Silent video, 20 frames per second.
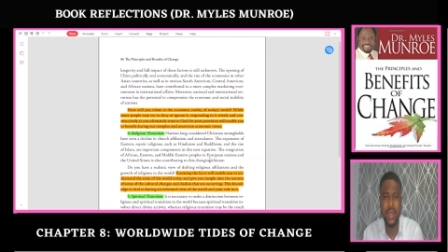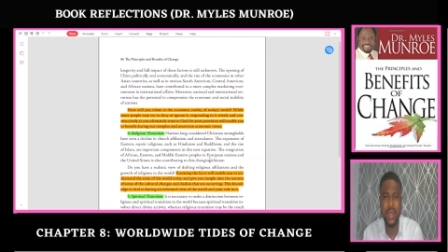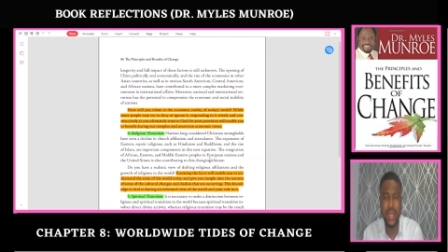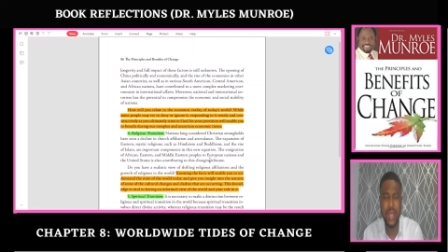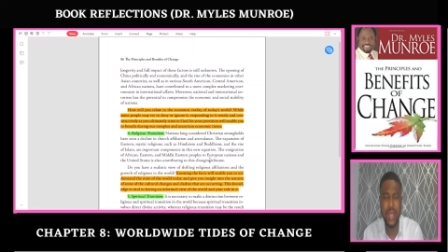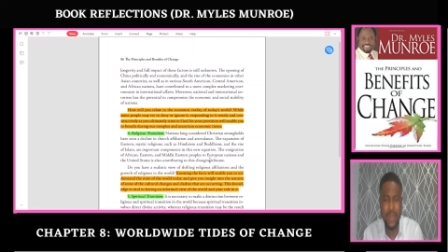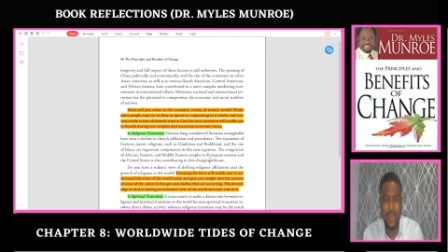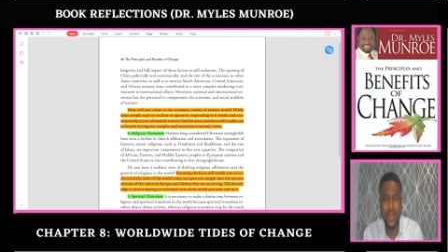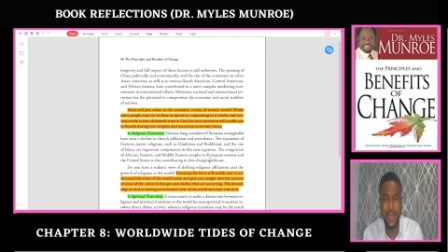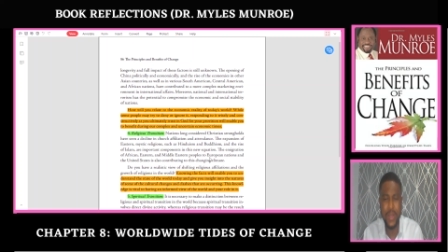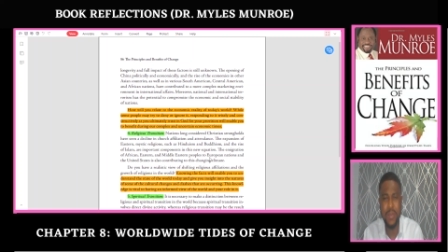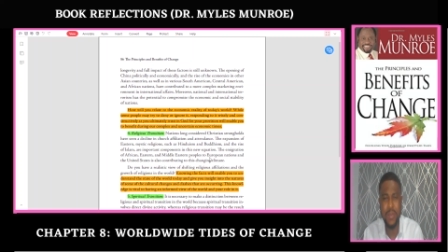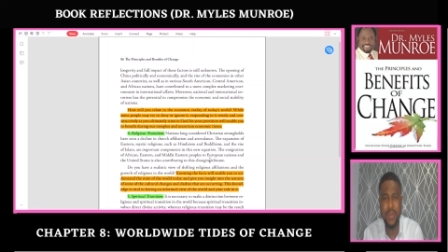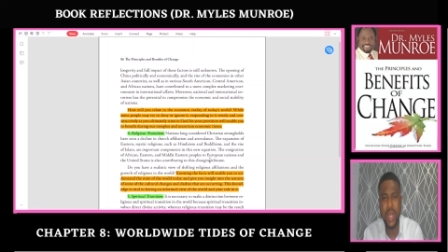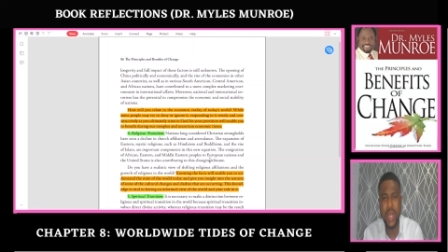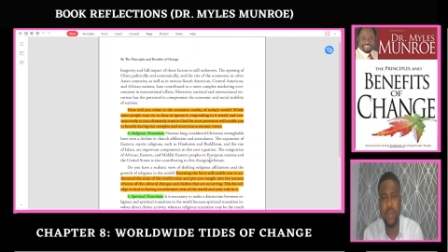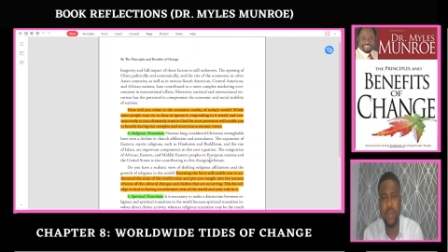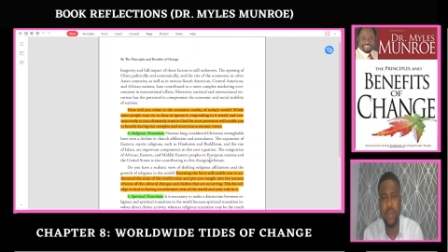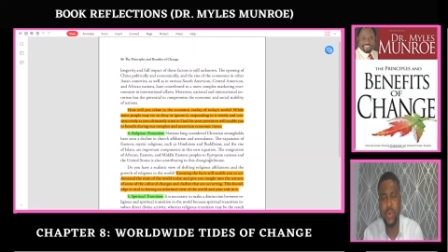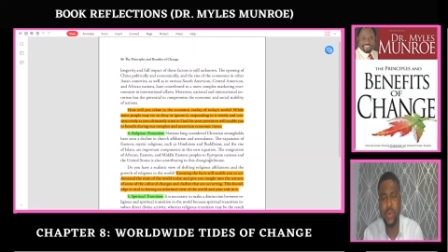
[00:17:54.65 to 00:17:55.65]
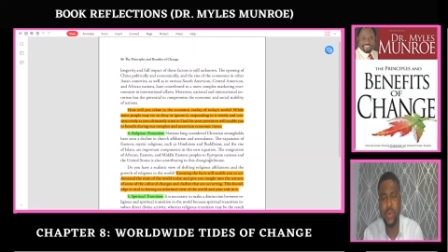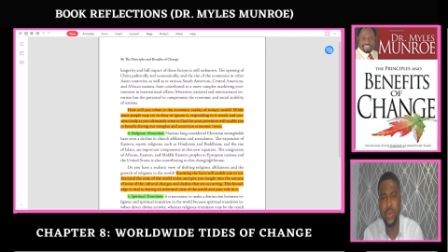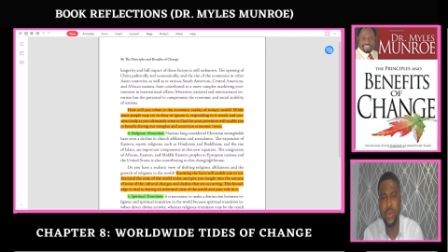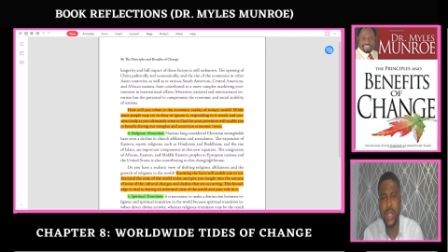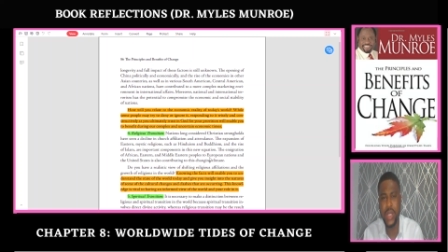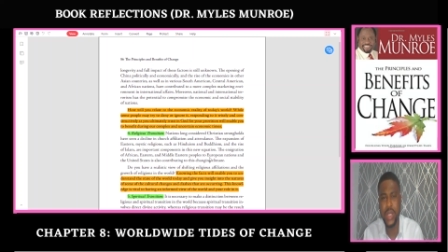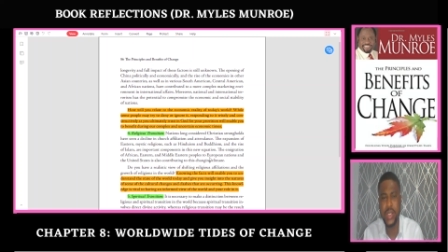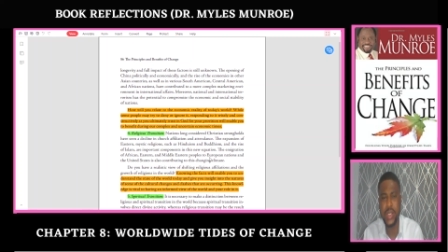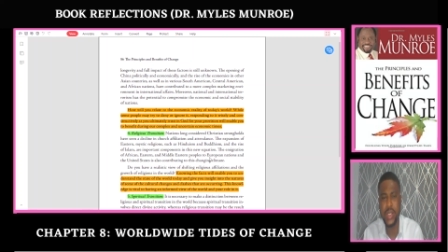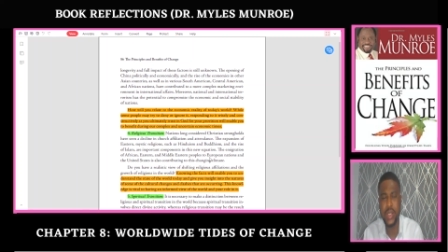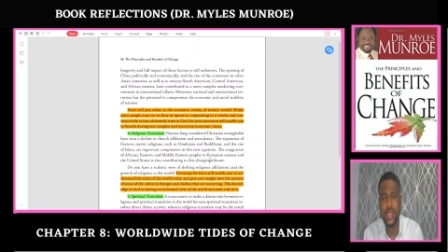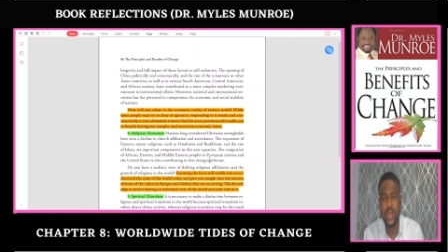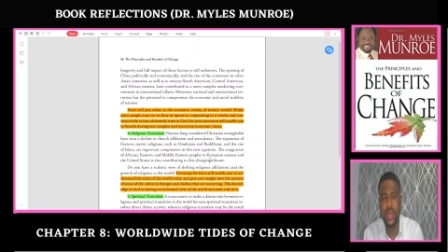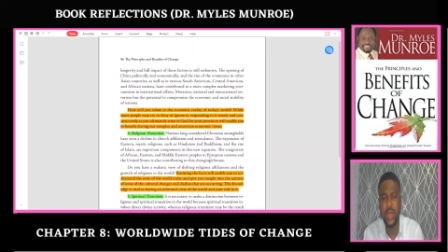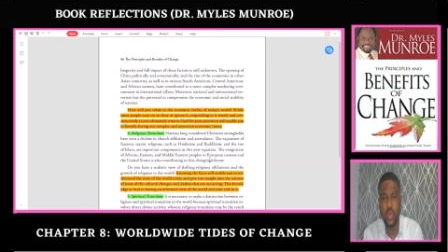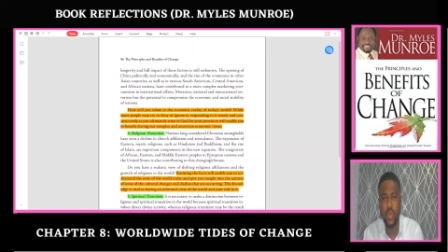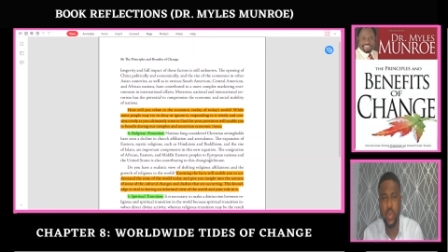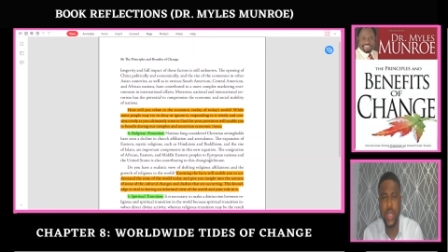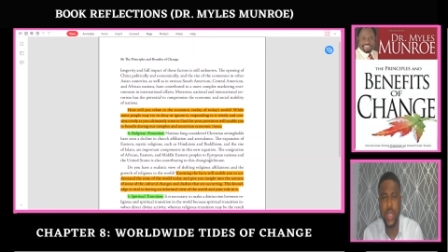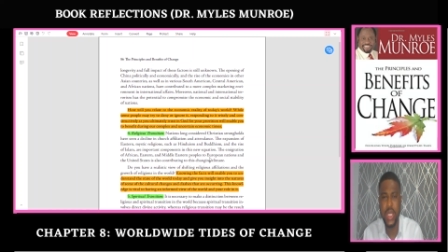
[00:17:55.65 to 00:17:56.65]
even make progress
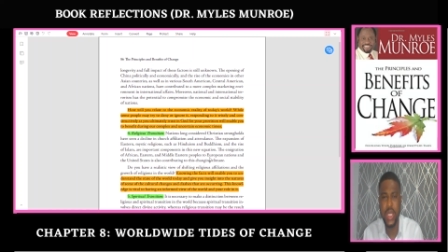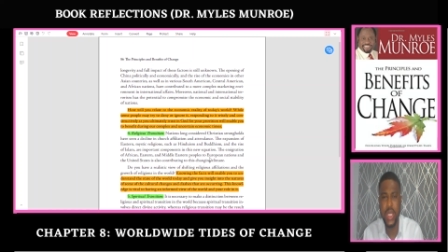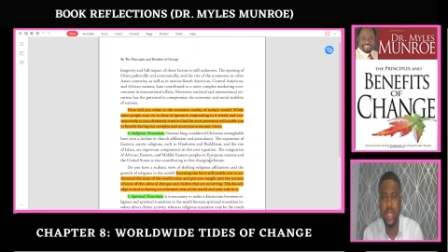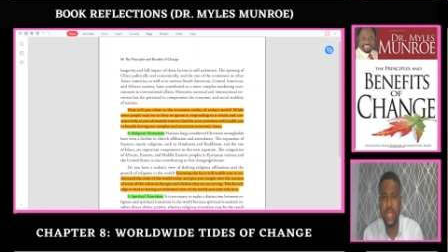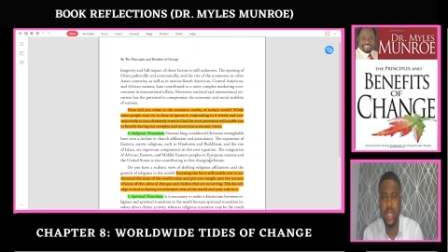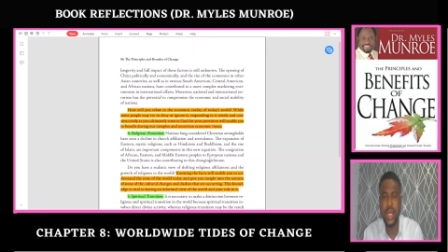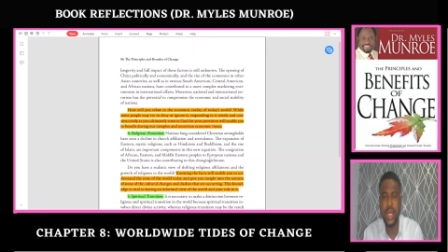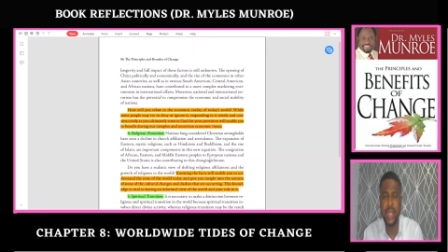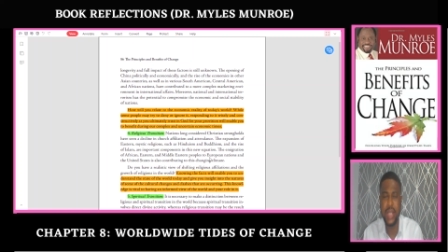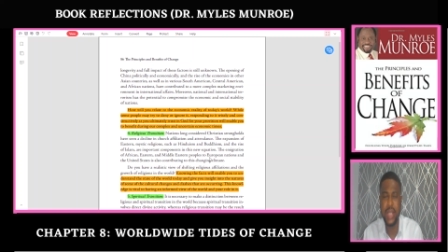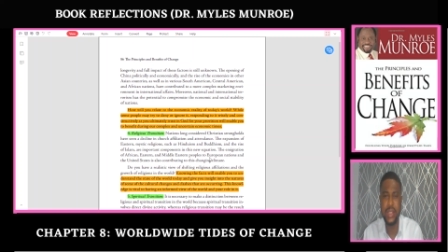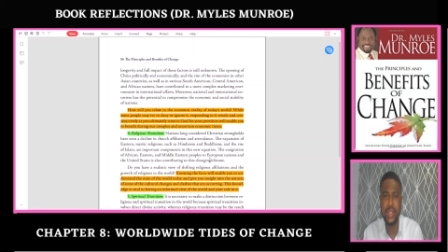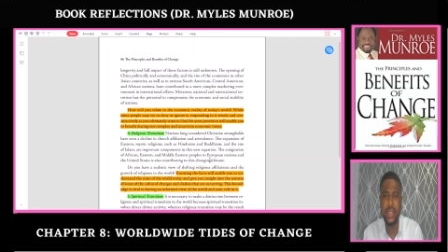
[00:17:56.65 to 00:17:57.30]
within that